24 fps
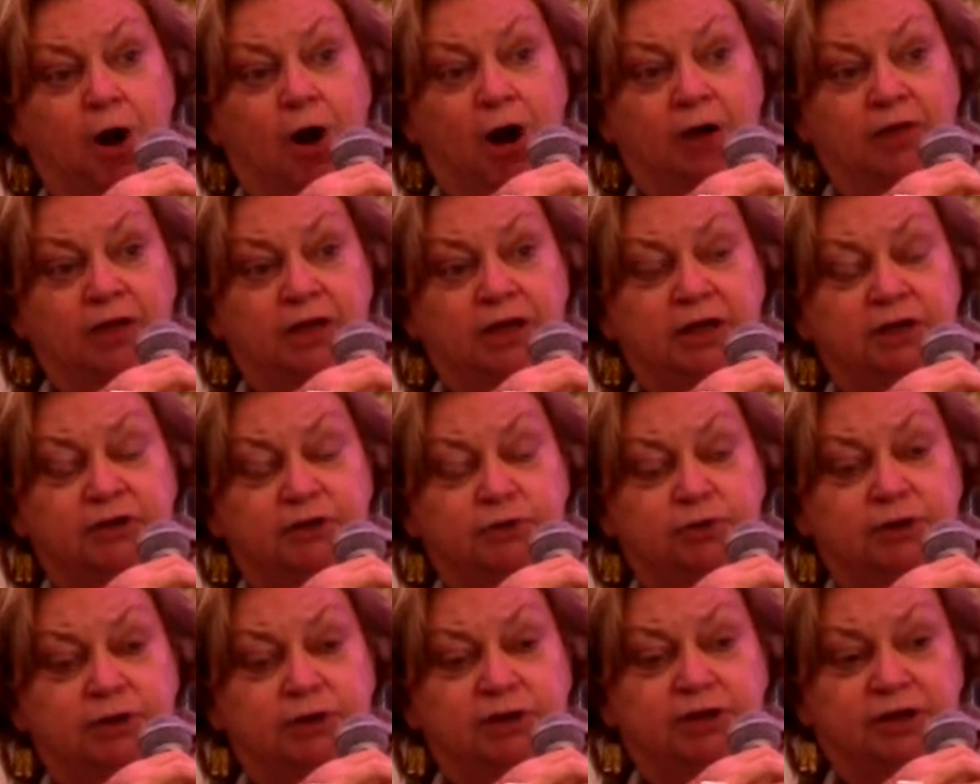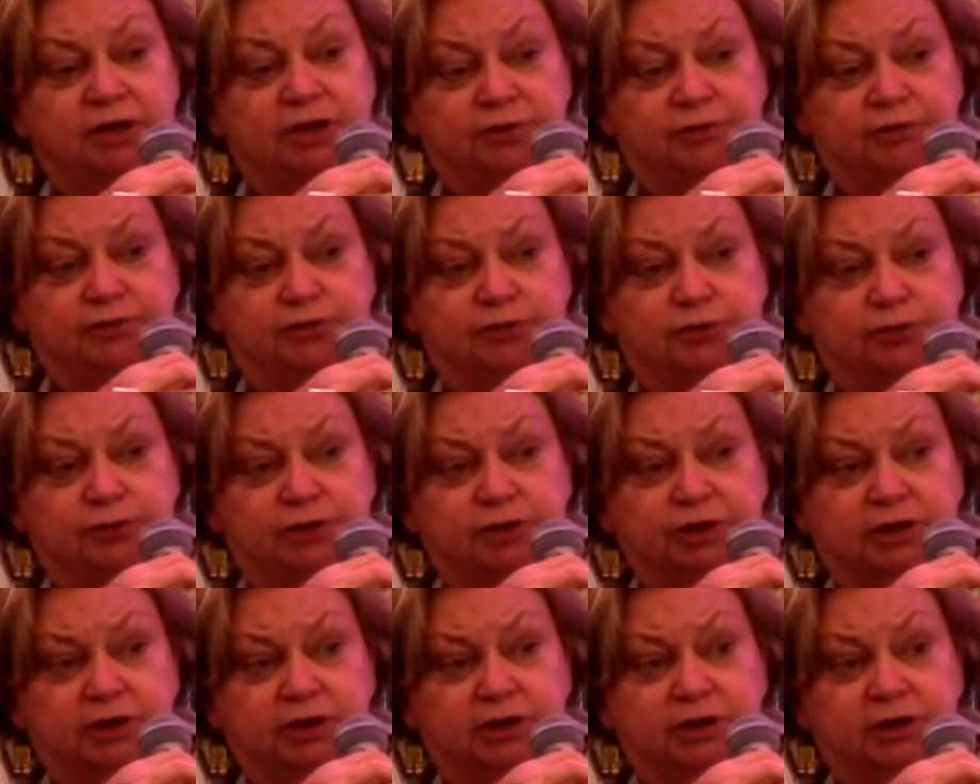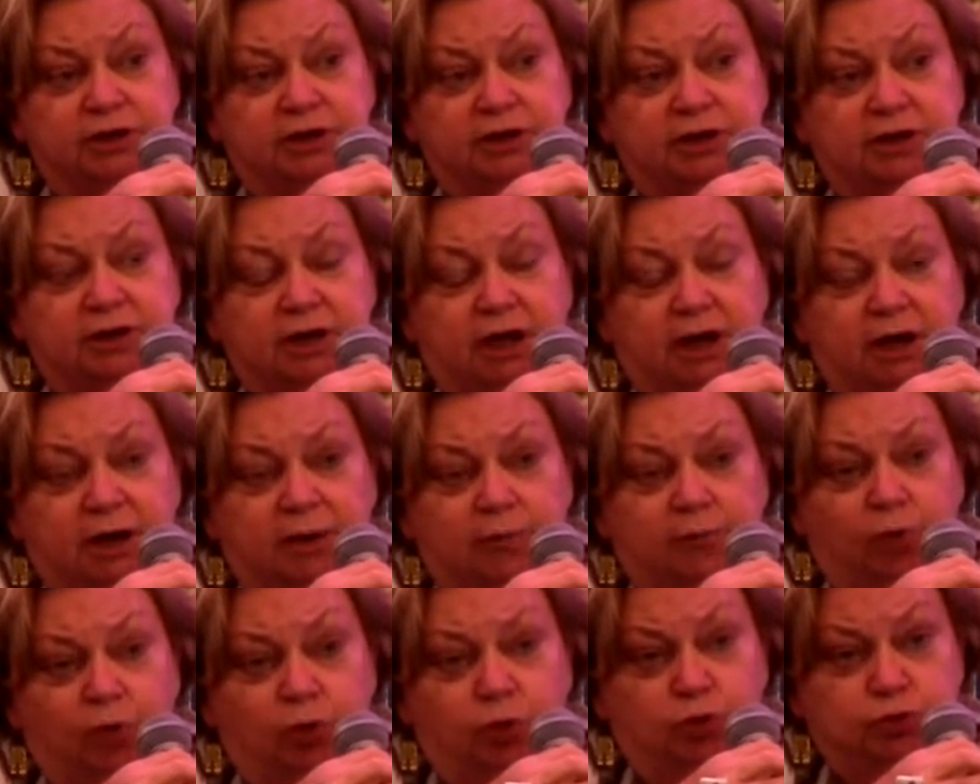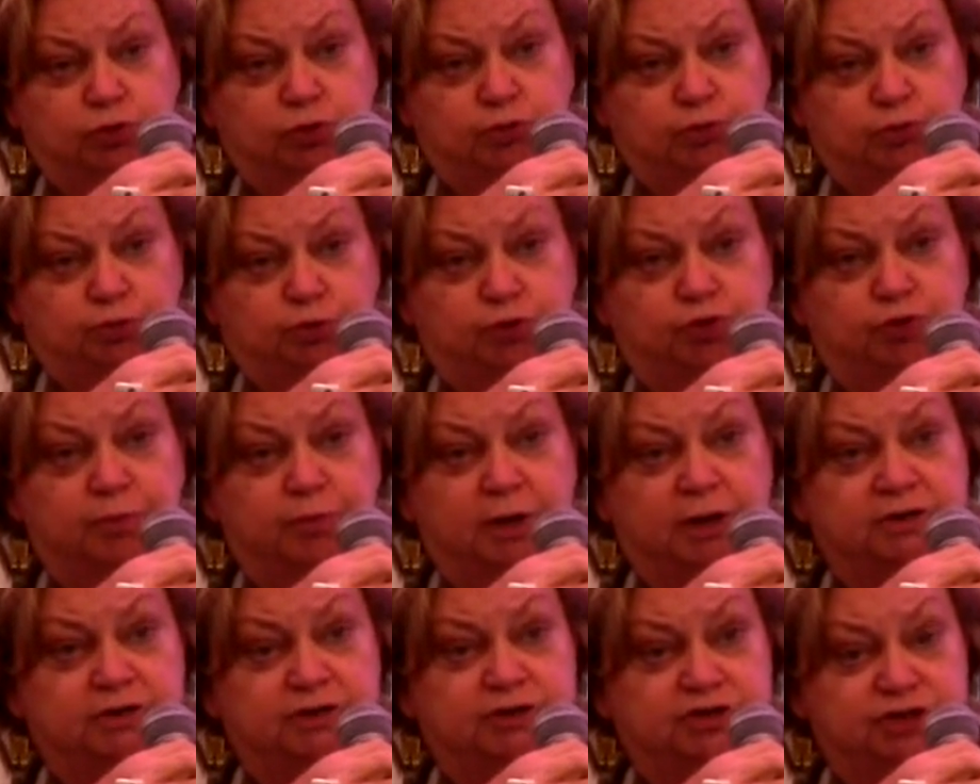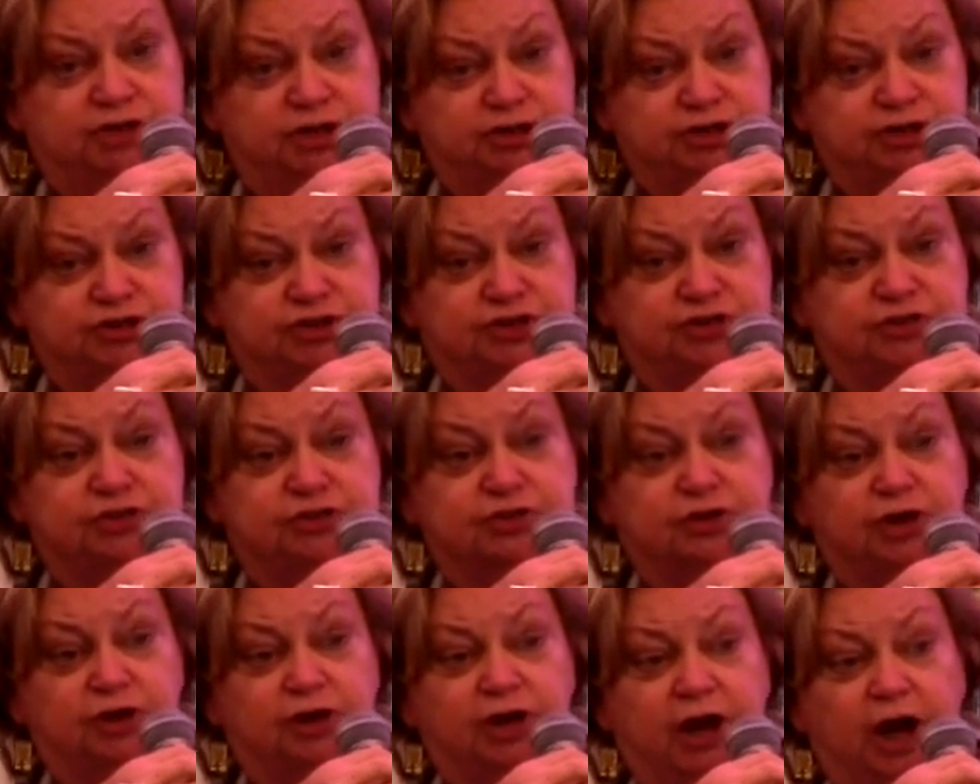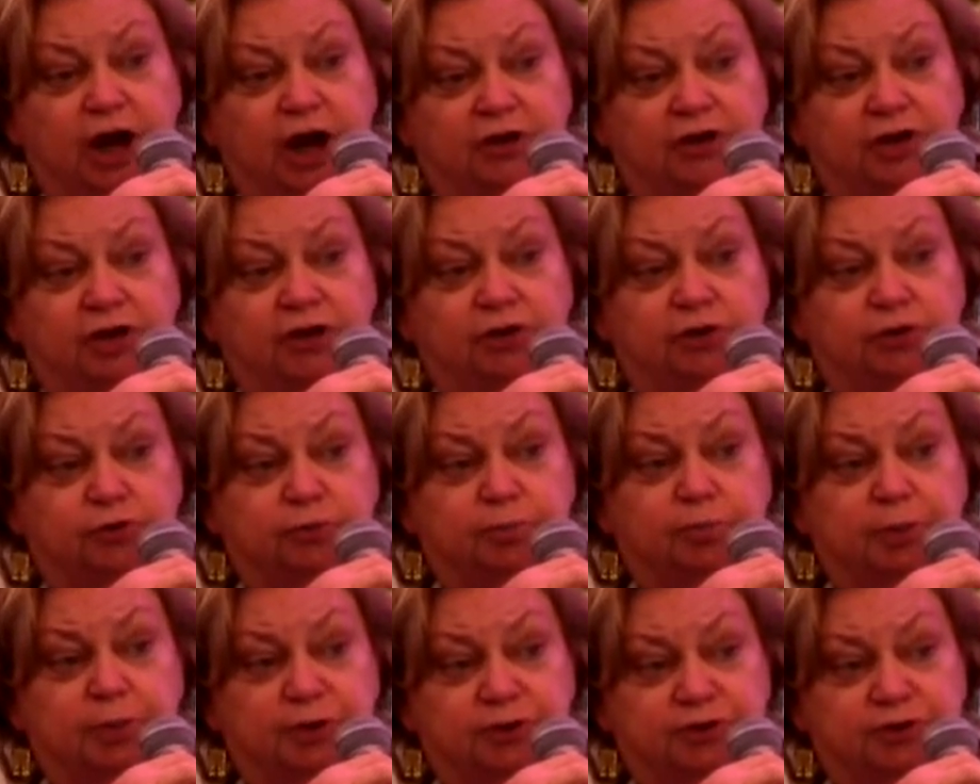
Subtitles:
them to account for it. But the other route might lead to